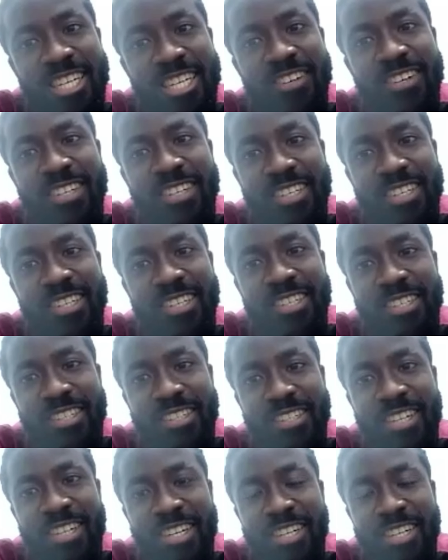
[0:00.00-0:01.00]
okay,
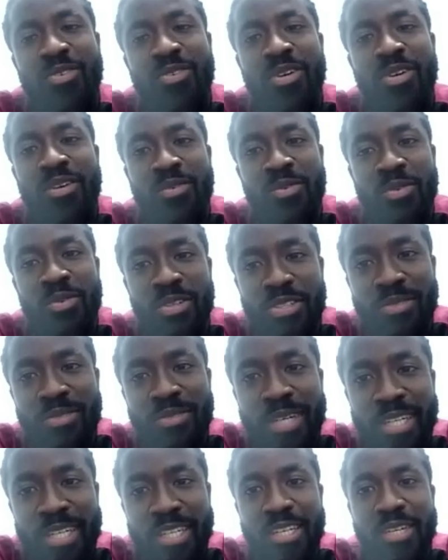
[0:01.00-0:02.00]
hello everyone. My
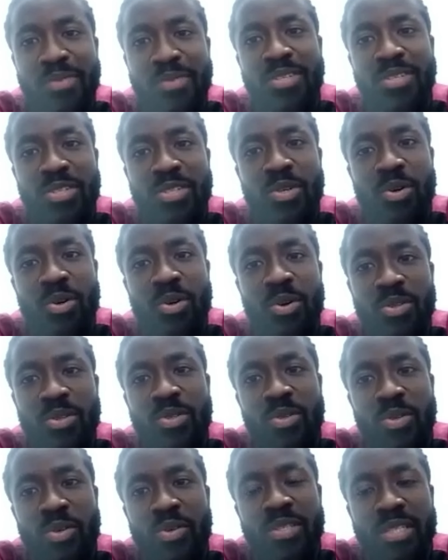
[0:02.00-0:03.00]
name is
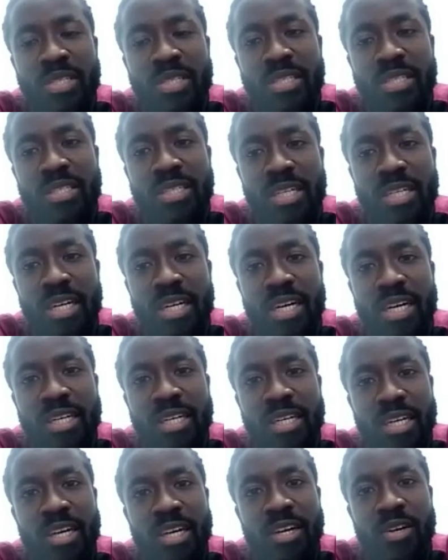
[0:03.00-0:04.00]
Dr. Nsikak
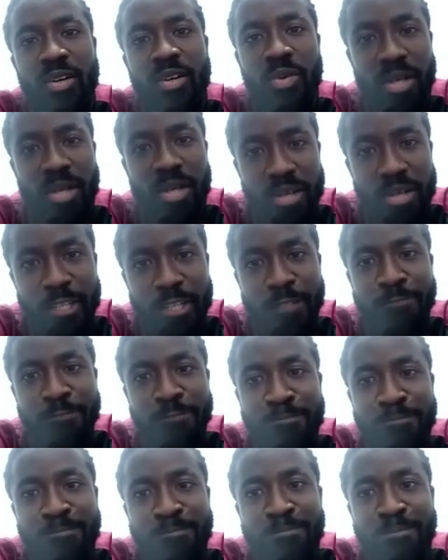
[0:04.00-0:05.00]
Ekwe.
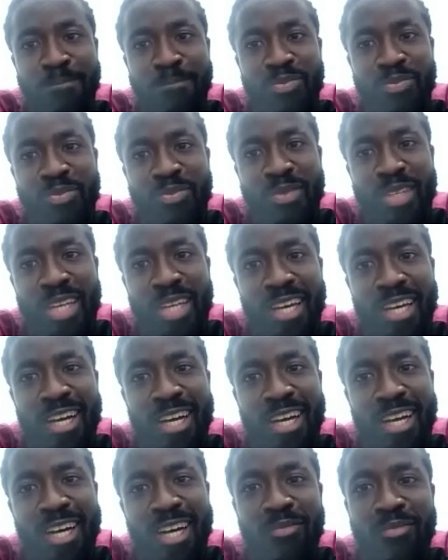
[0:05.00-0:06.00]

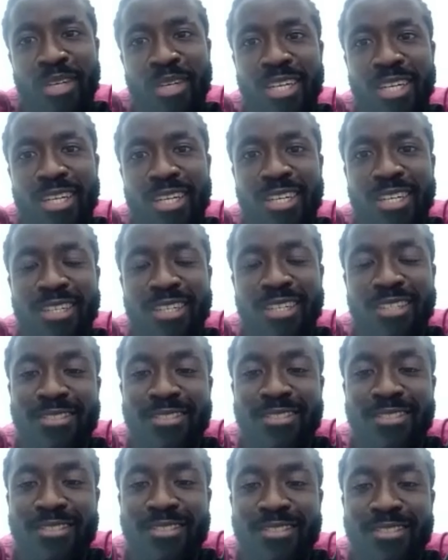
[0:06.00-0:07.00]
I'm a,
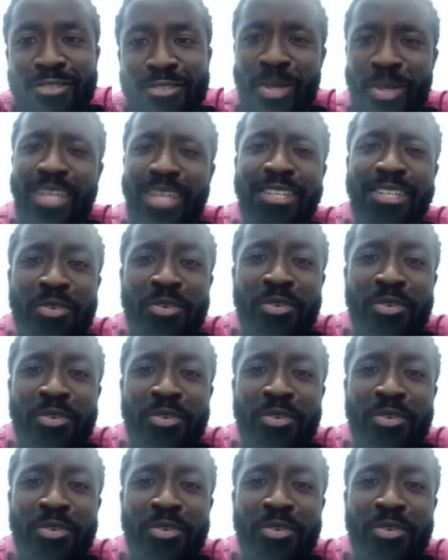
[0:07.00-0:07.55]
do I say